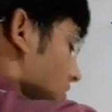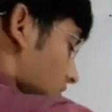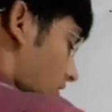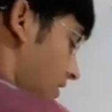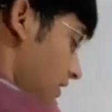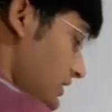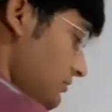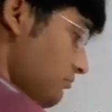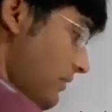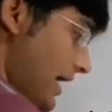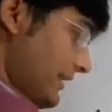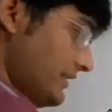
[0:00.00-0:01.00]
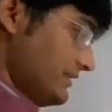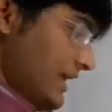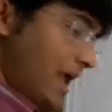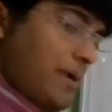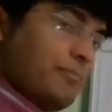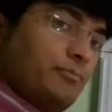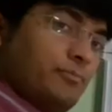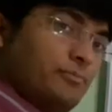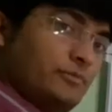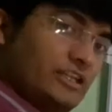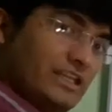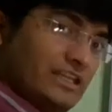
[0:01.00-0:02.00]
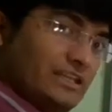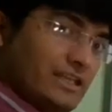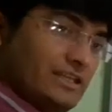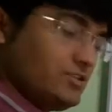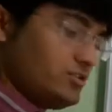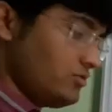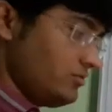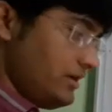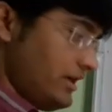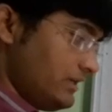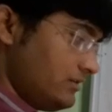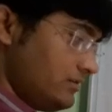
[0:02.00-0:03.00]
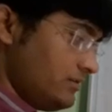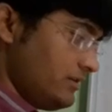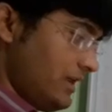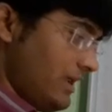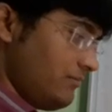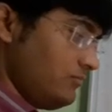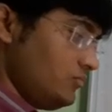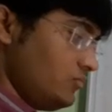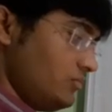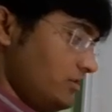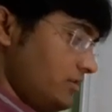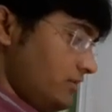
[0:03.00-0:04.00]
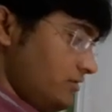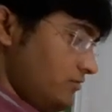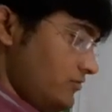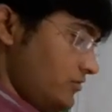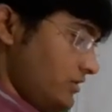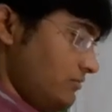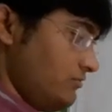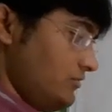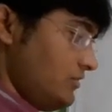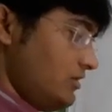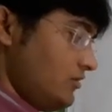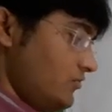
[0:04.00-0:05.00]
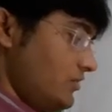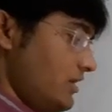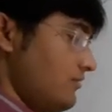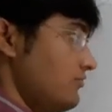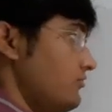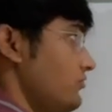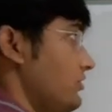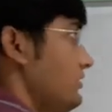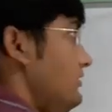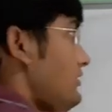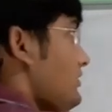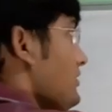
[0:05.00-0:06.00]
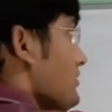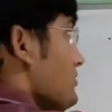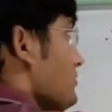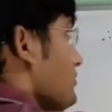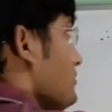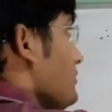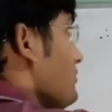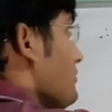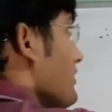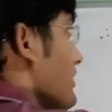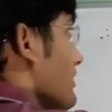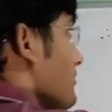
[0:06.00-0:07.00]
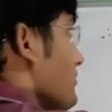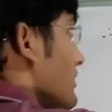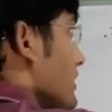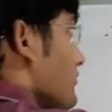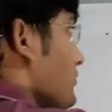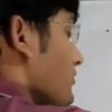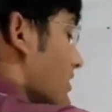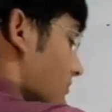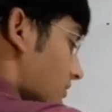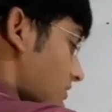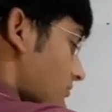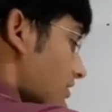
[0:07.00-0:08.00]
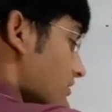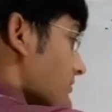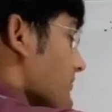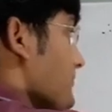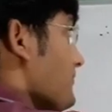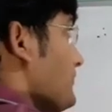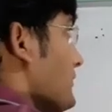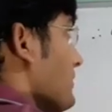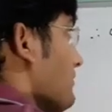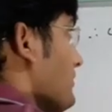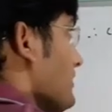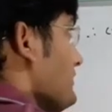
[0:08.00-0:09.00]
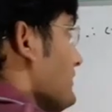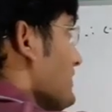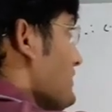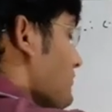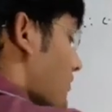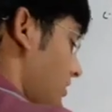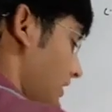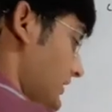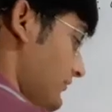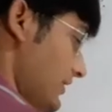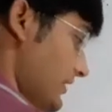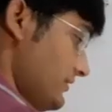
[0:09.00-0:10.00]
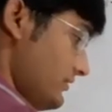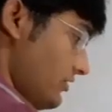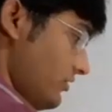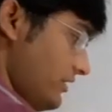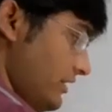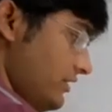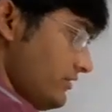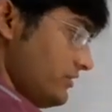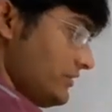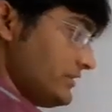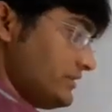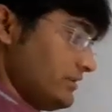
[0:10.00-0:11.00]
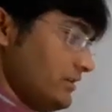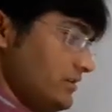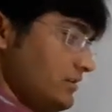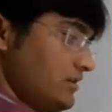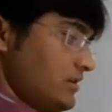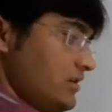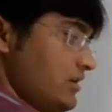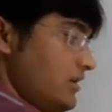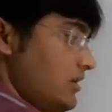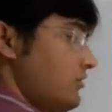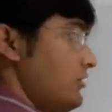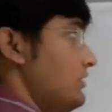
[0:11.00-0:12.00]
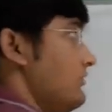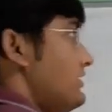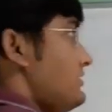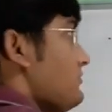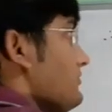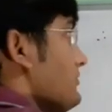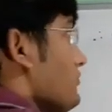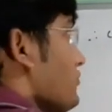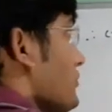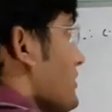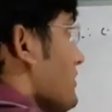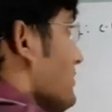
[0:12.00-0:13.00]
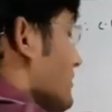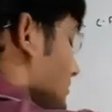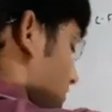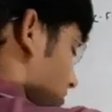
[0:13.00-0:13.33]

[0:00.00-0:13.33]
d minus m d dash. So at m, for m we have 1, so this will be f1 y plus mx plus e to power alpha x. Now here you can see that our alpha is 3,